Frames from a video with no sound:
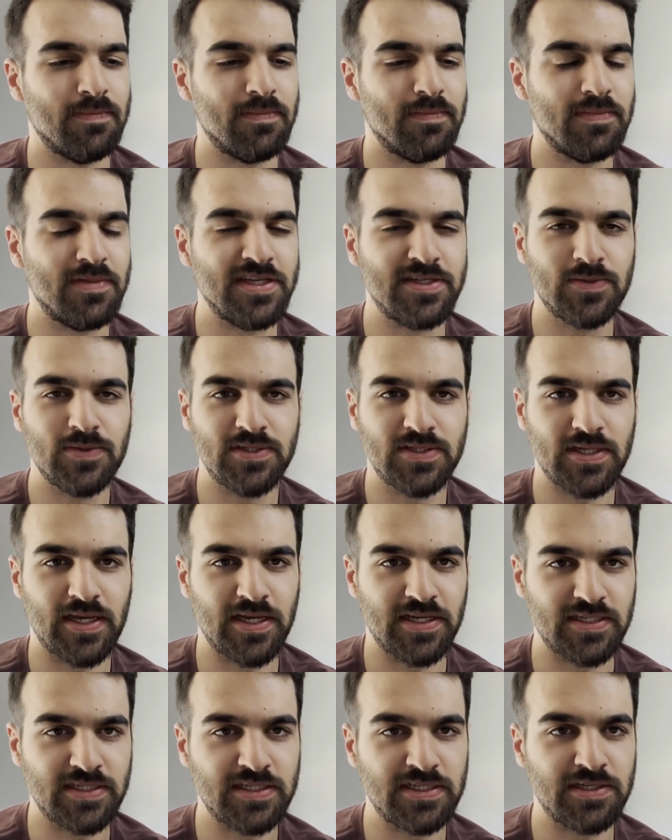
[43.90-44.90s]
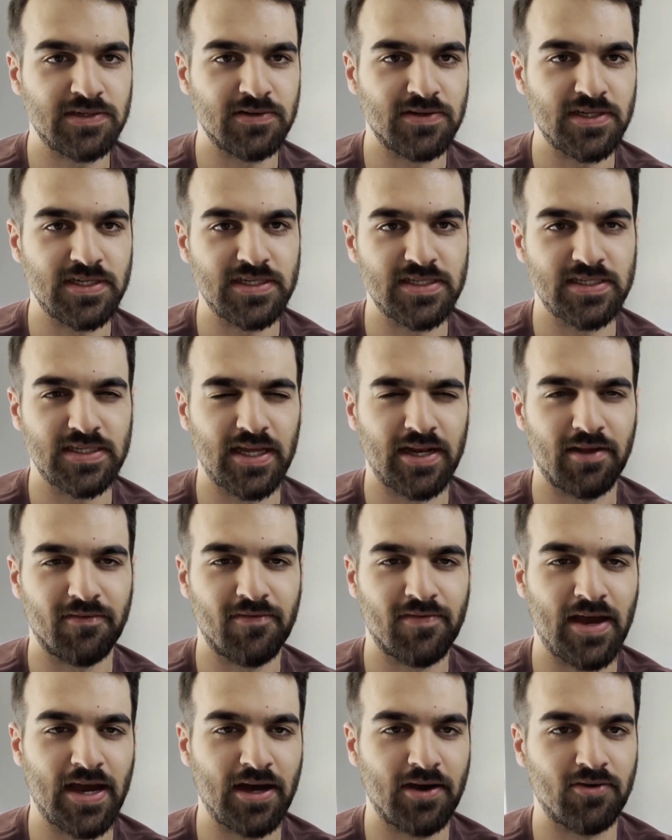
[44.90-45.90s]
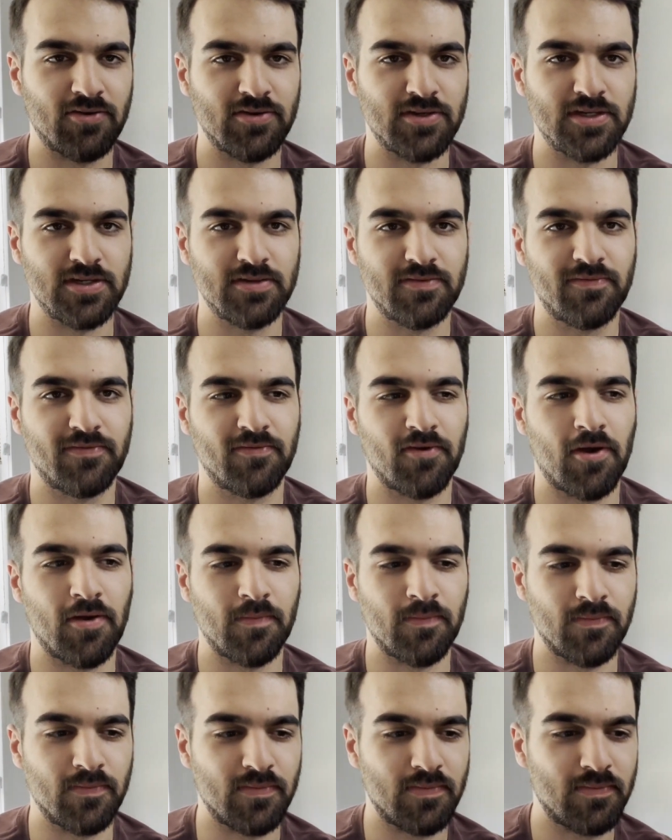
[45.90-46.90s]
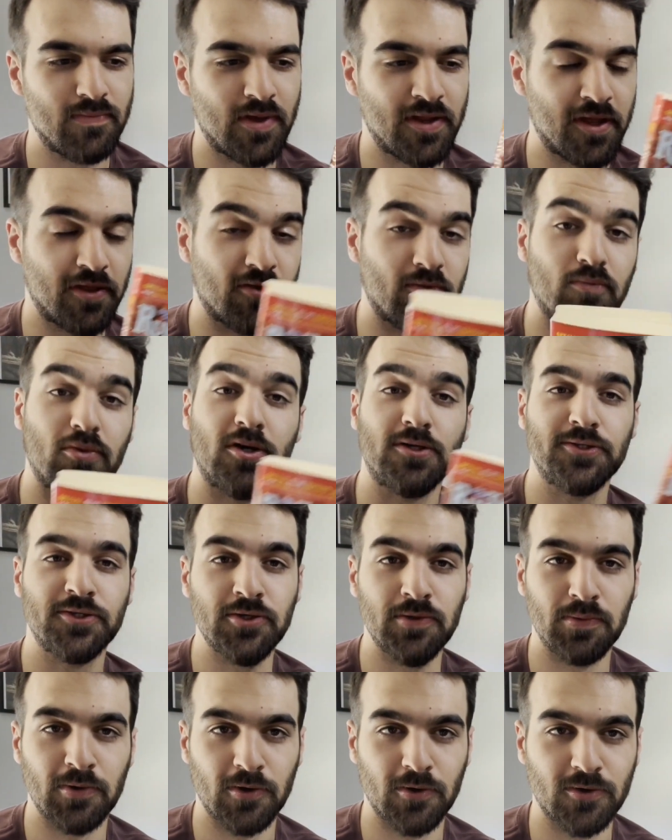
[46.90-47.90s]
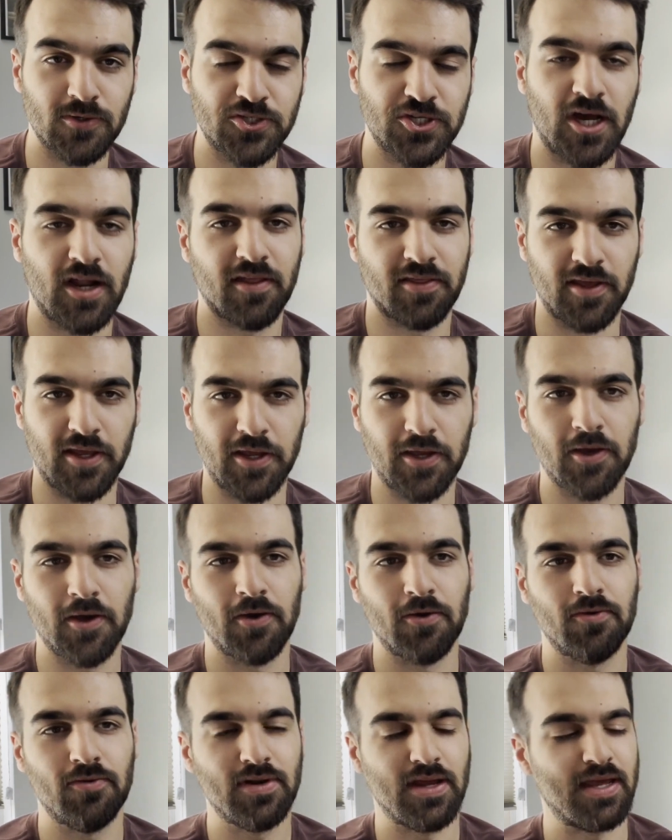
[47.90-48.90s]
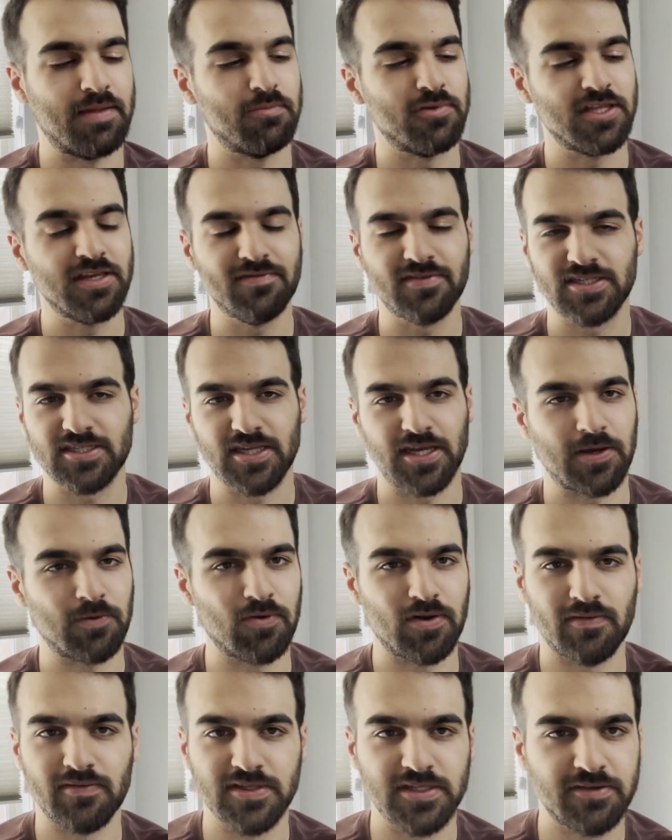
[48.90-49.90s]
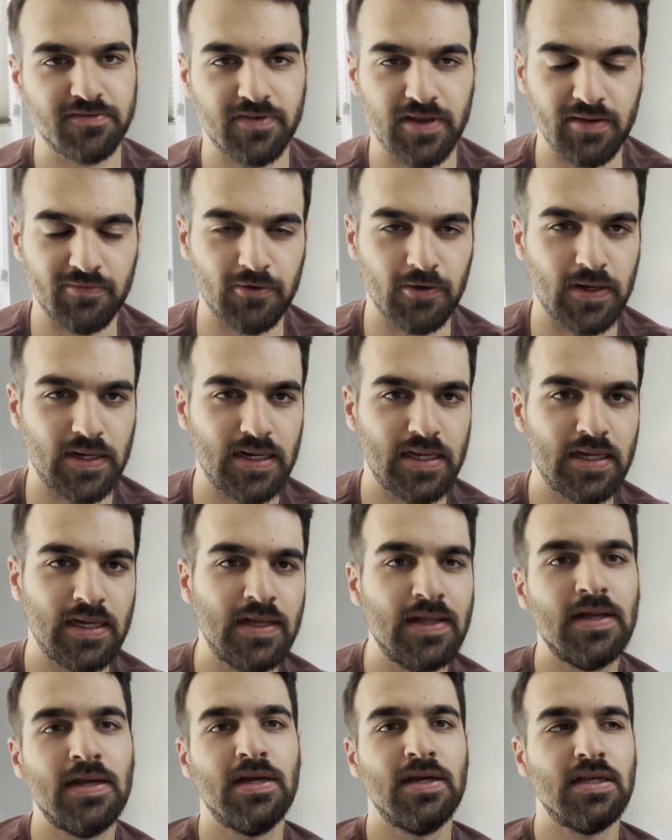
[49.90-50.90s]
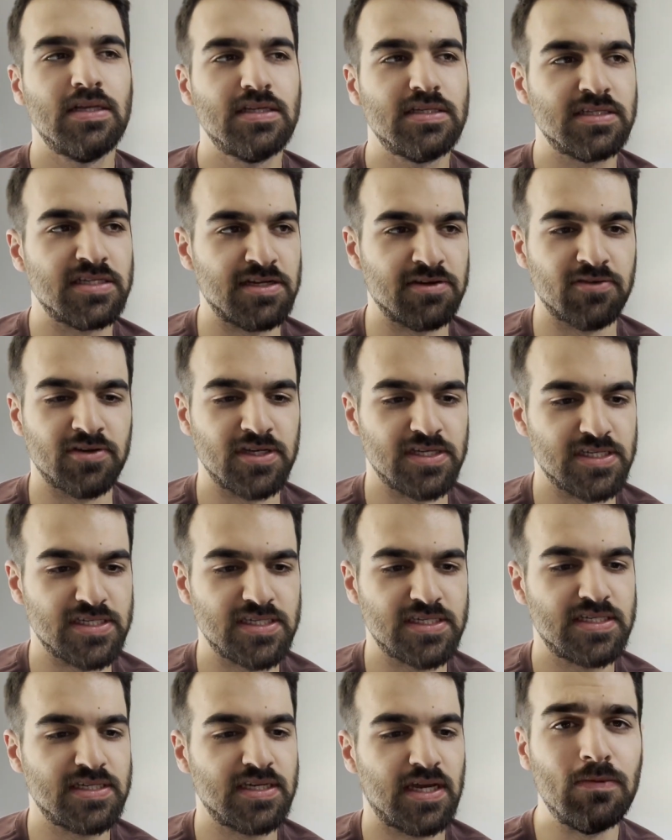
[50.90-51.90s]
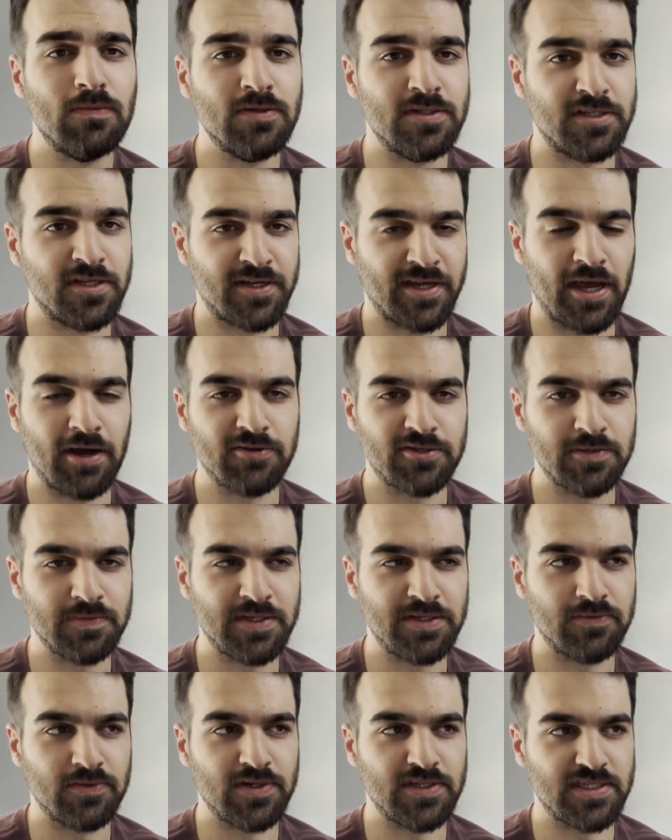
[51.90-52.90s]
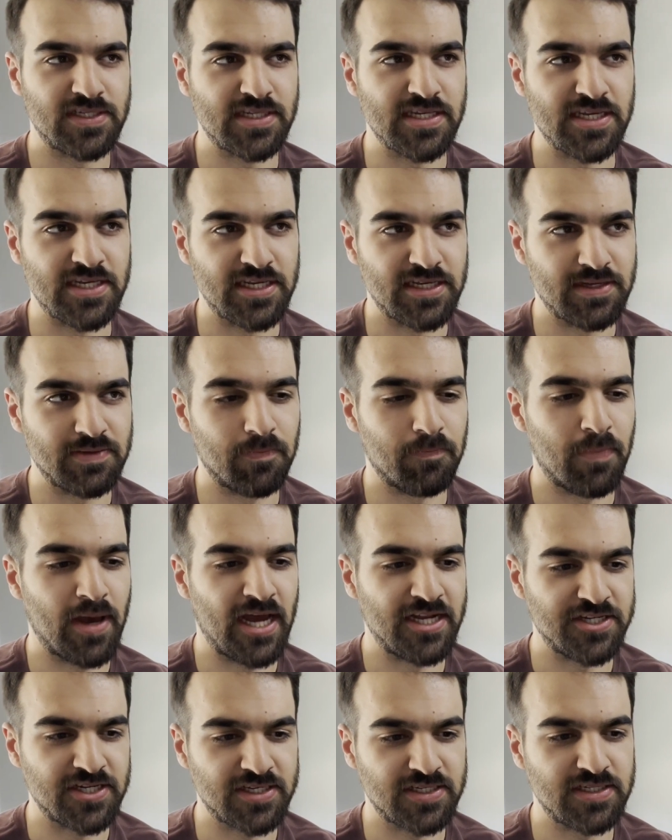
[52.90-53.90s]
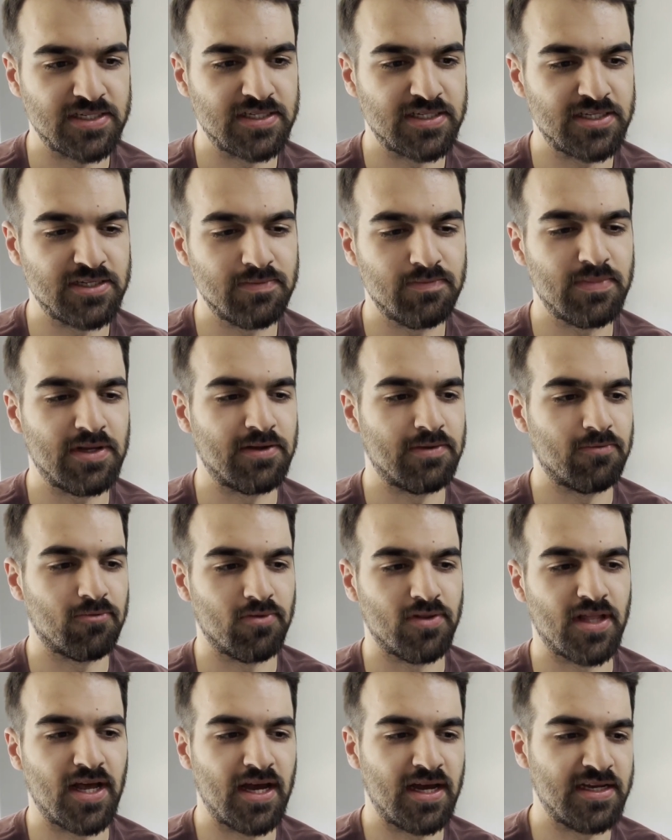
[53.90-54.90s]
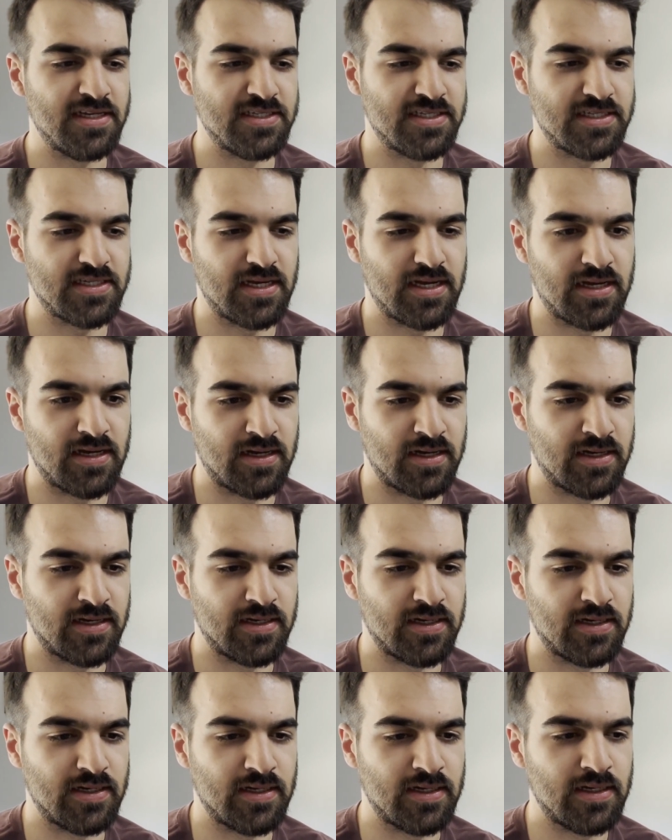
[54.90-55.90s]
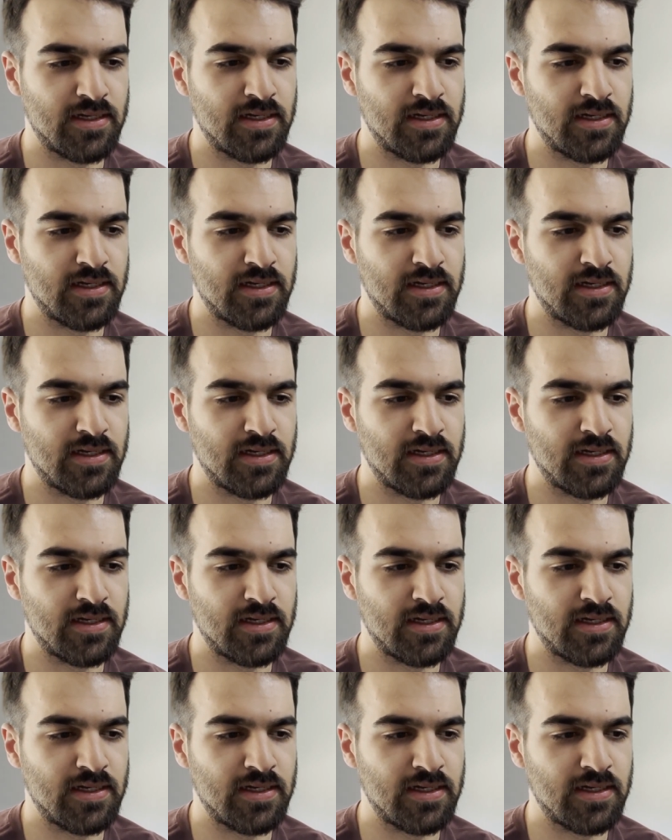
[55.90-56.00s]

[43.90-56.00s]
This was a series that I found from another booktuber, Jonathan Cohn. I believe it's like one of his favorite series. What stuck out to me was the magic system. It relies on